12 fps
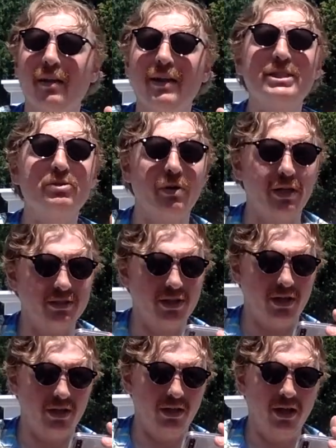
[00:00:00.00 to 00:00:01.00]
That's what it's
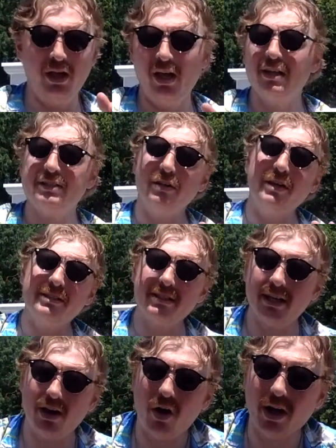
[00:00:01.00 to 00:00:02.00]
called. So he said,
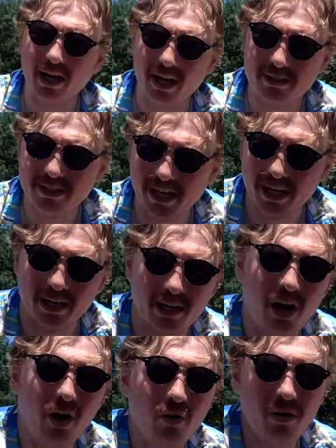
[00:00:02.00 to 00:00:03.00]
I kind of dig it, you know?
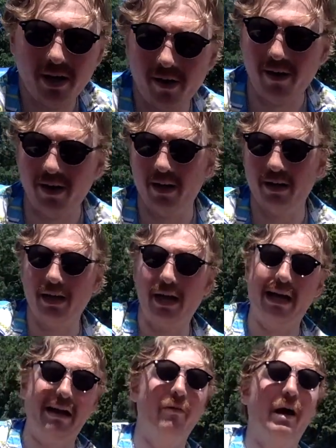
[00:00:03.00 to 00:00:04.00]
And
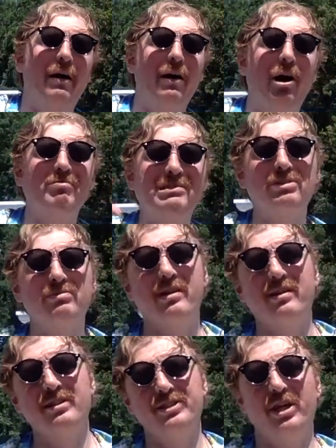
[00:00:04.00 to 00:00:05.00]
I almost wanted
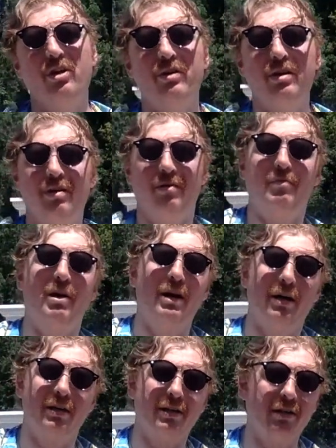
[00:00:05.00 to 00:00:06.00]
to show him
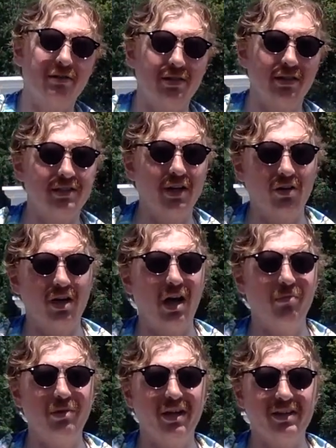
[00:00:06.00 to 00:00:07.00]
Ghost in the Shell
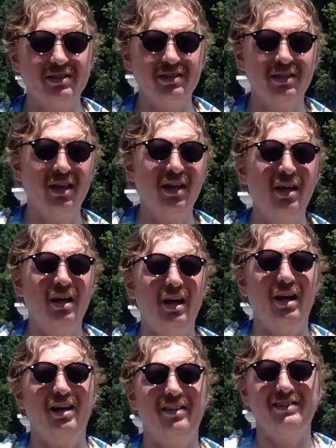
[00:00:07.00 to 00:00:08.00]
Complex,
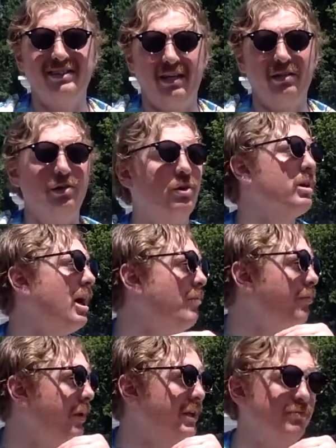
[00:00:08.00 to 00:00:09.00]
the standalone
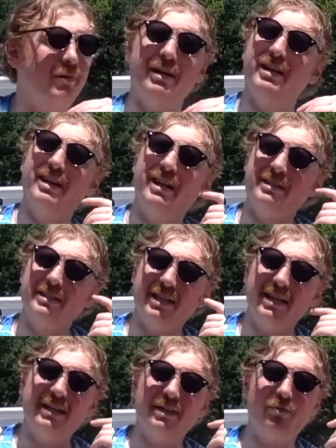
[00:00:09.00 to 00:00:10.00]
complex, but he said
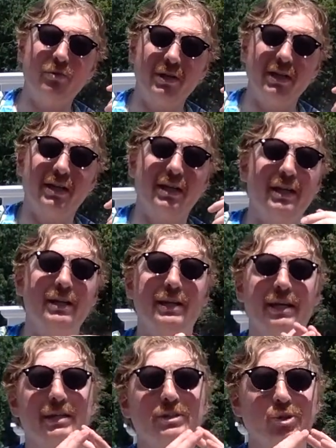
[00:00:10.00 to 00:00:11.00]
he didn't really,
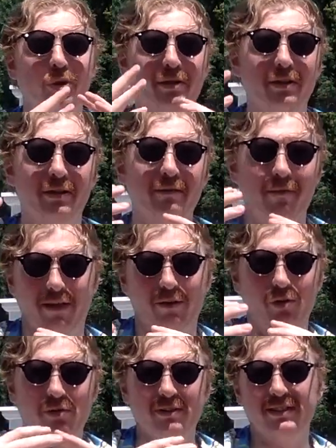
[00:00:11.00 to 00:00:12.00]
he enjoyed like
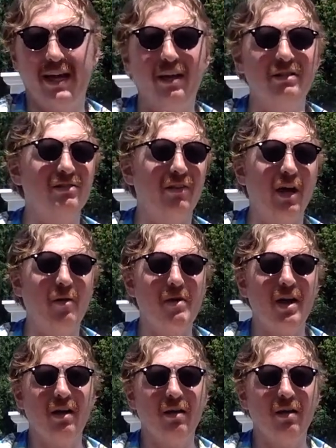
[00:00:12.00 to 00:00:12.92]
newer styles of anime